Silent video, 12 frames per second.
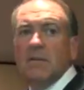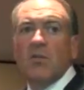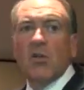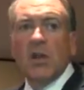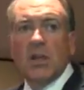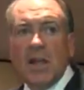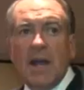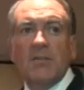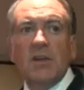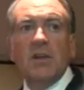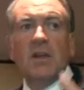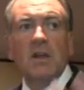for
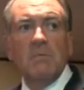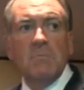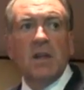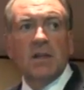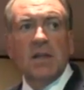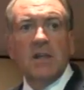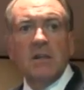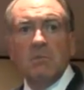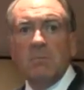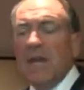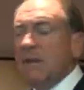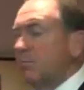11 million
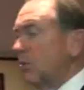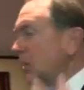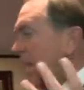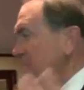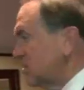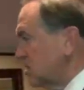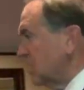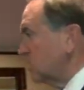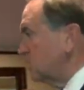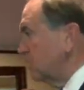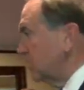people and 6